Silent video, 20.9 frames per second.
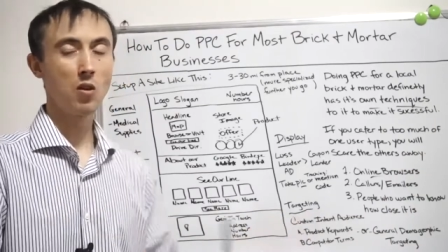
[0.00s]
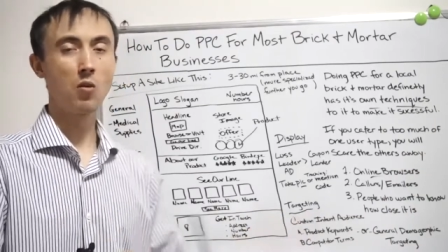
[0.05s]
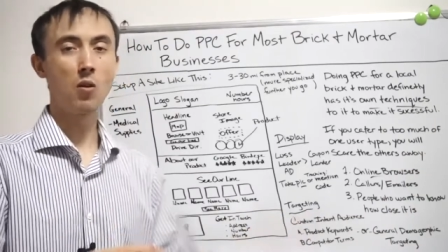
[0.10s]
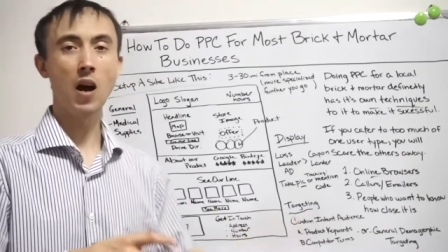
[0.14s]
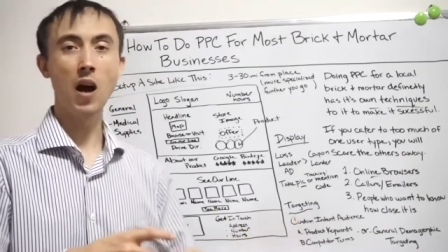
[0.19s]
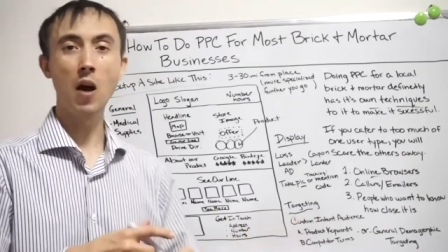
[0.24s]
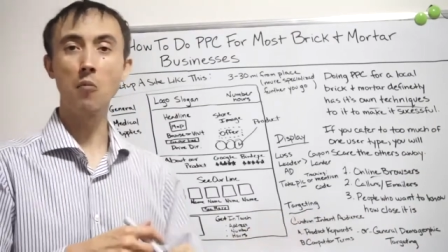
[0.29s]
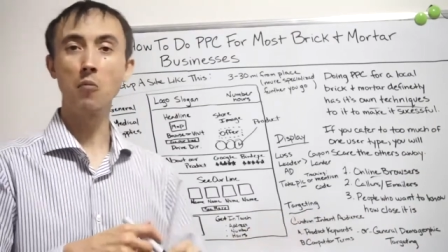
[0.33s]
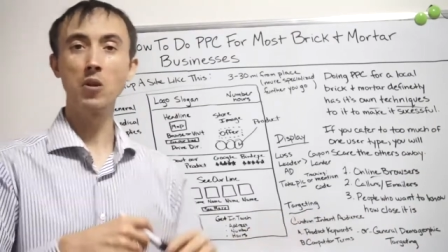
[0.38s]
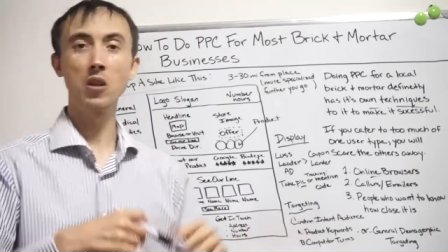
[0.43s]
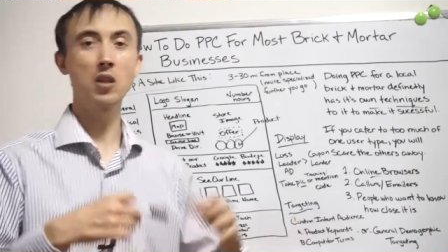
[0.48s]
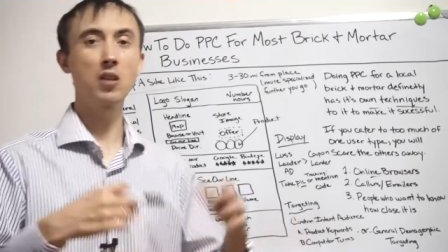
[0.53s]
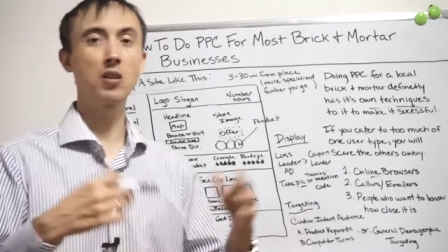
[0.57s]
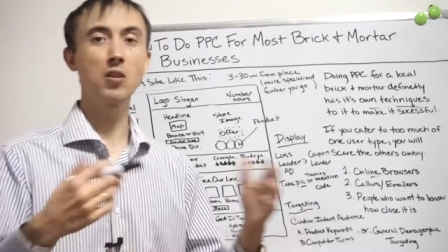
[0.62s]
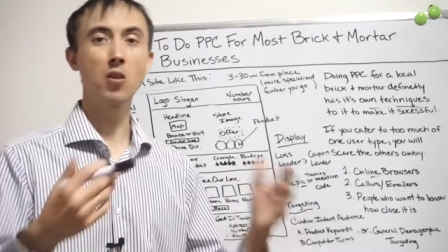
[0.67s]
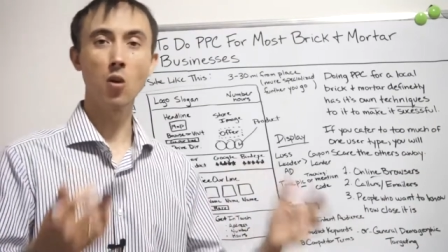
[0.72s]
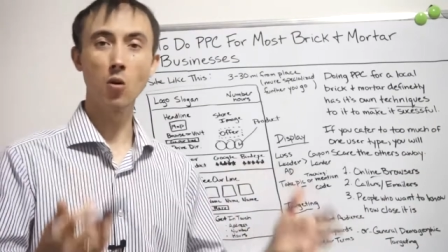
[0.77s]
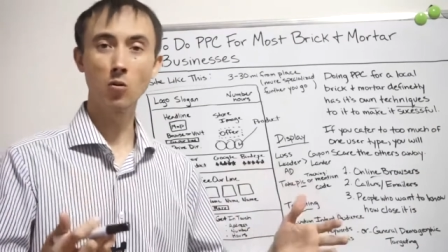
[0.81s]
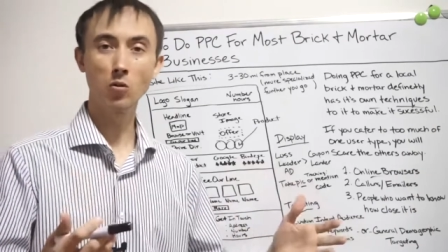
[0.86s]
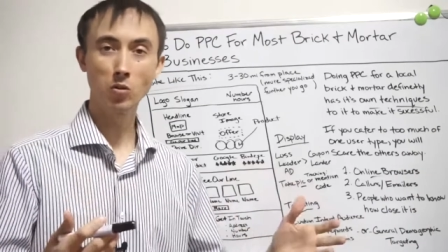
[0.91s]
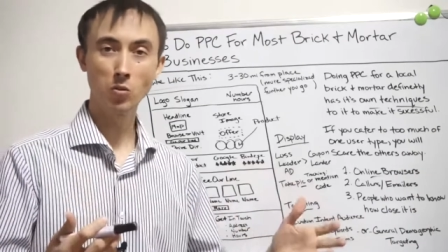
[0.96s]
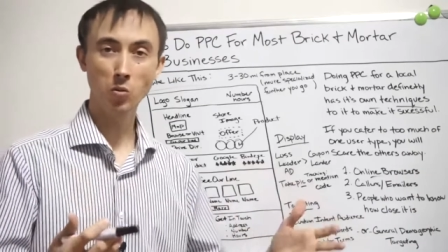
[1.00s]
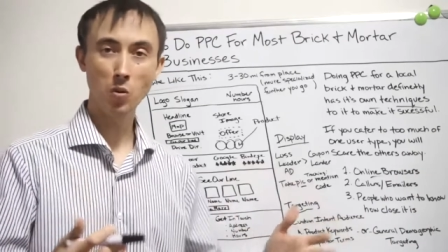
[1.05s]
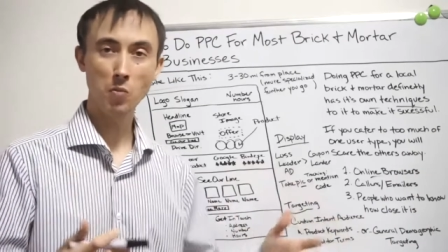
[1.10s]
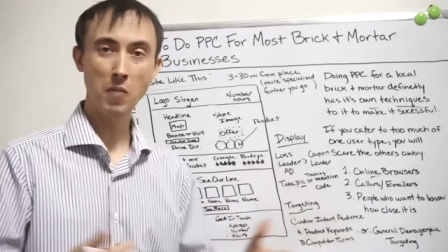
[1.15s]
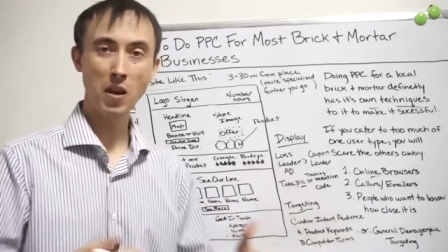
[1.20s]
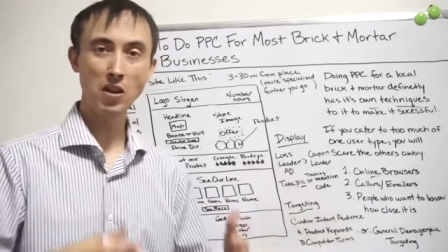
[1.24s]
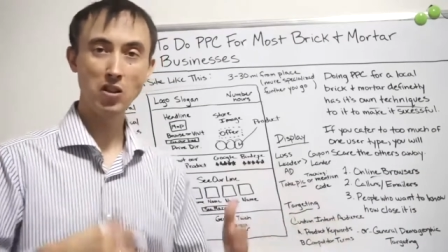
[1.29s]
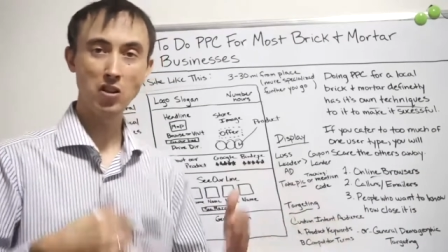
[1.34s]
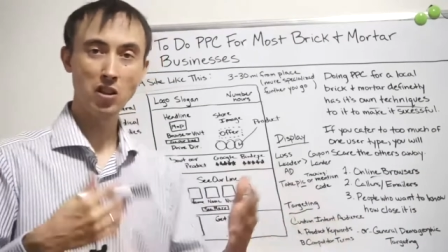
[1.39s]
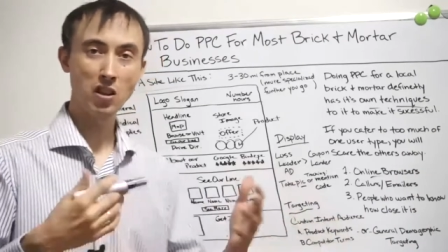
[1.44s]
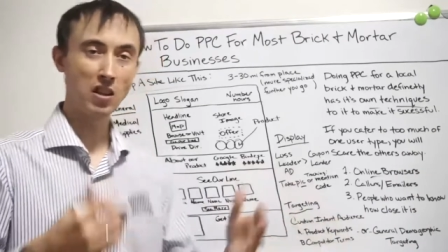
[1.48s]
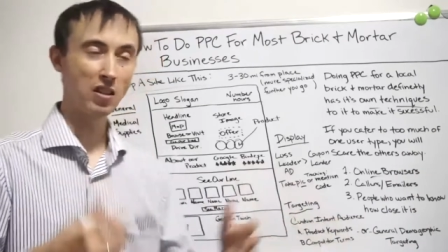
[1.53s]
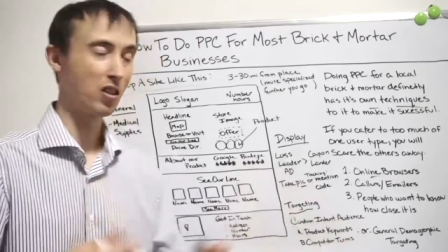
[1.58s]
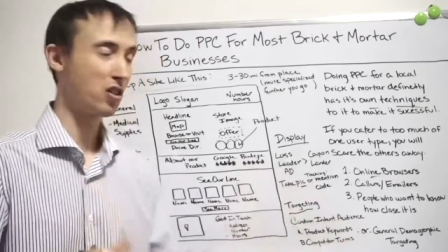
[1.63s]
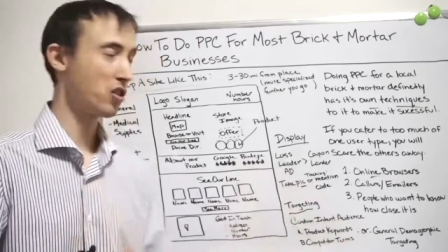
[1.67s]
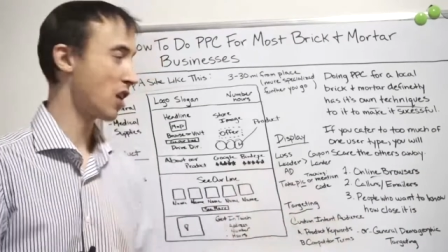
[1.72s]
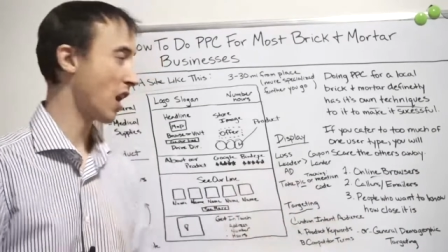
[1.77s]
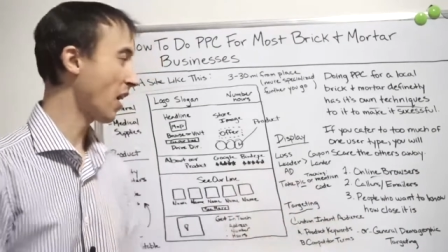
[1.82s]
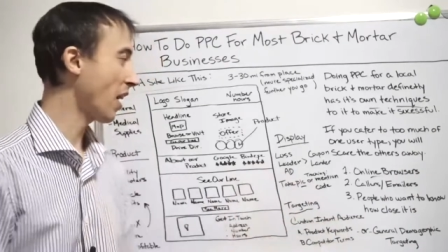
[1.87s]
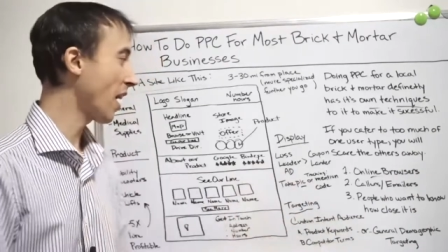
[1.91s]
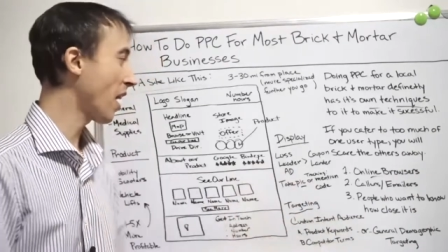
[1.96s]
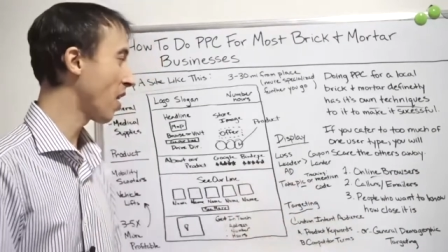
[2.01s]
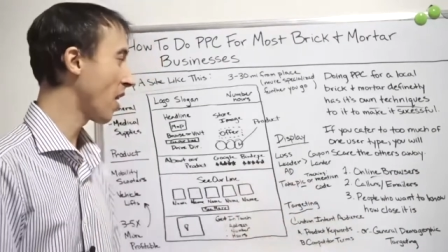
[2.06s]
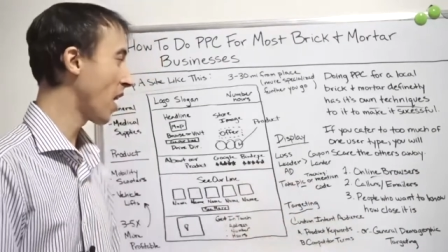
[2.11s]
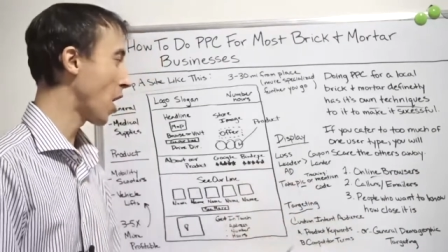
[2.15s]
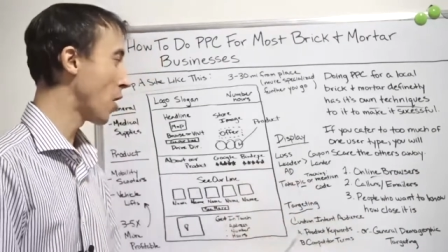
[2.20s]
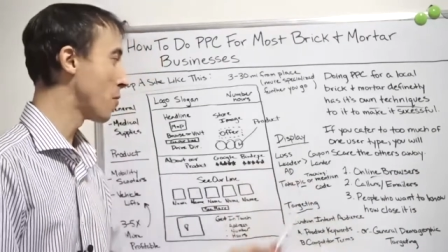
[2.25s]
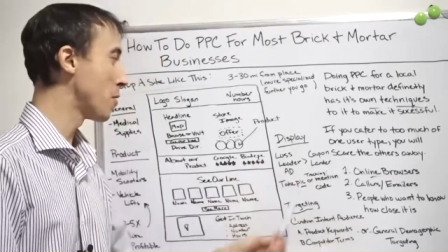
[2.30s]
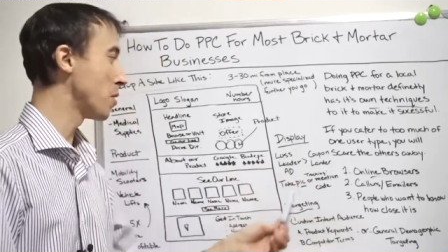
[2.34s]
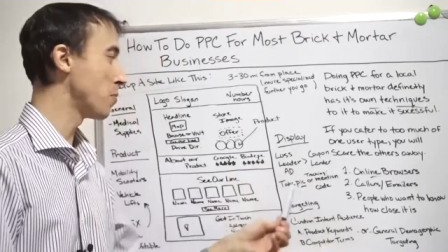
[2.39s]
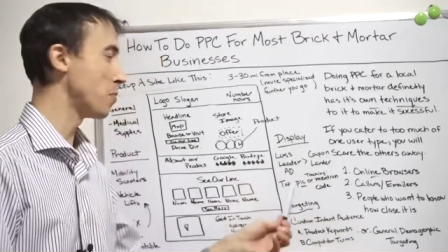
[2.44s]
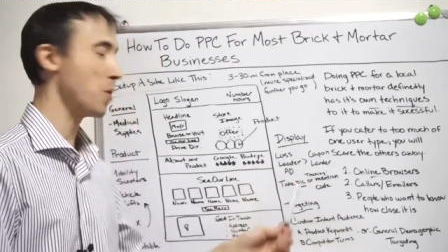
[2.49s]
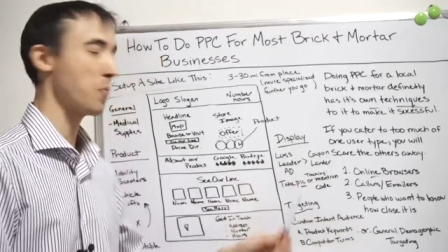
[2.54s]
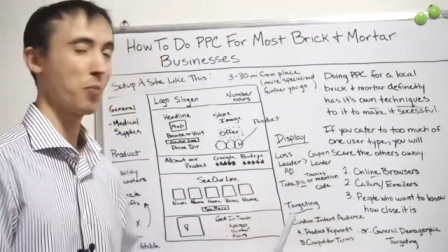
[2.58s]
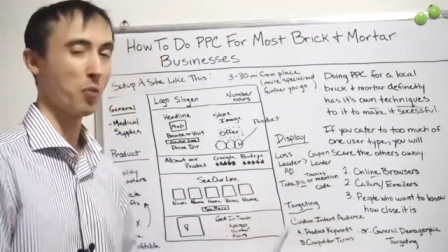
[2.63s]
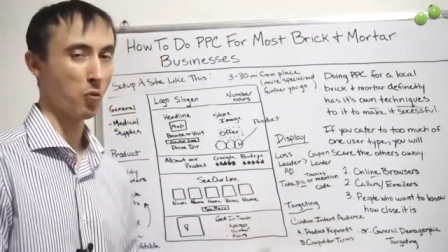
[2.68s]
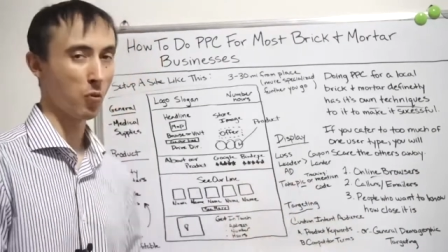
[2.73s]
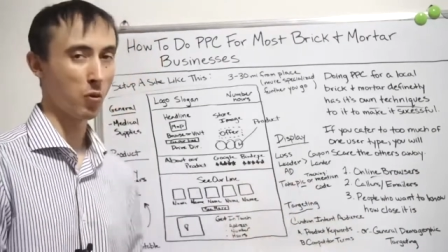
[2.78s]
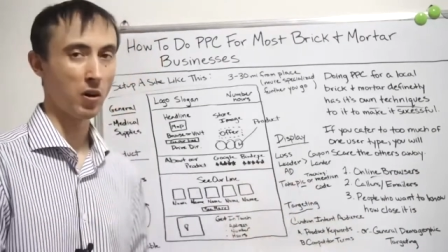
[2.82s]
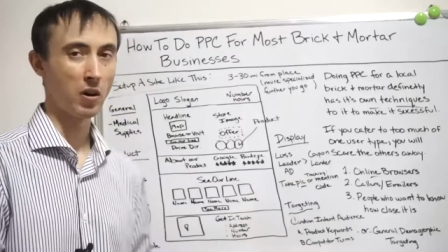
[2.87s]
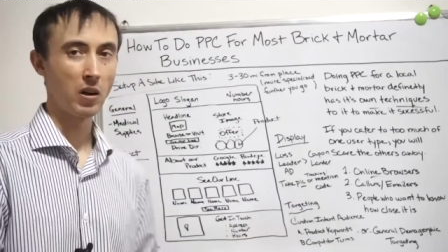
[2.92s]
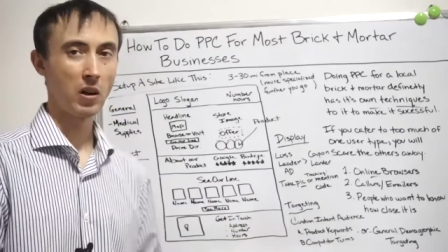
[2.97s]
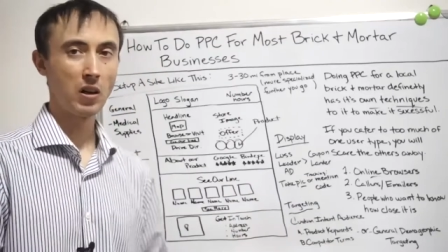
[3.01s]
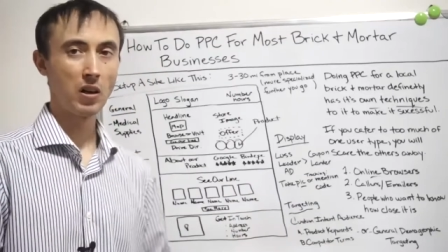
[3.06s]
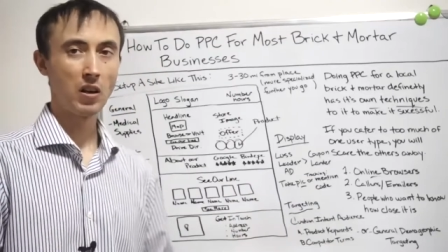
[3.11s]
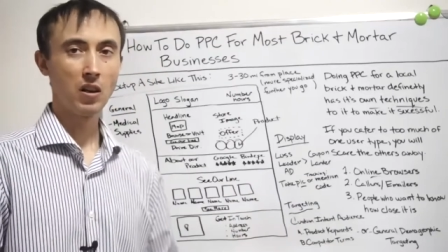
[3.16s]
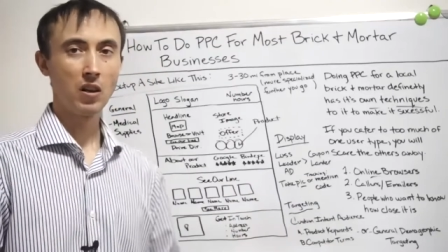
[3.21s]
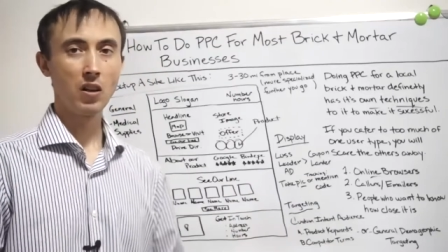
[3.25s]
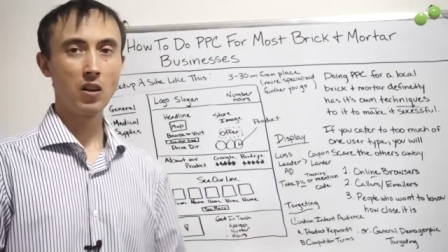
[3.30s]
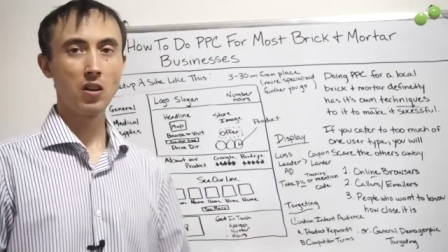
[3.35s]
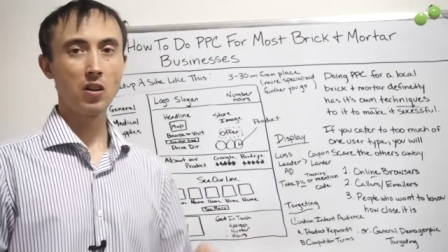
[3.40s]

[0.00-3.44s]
how many codes were mentioned at the checkout, how many people were,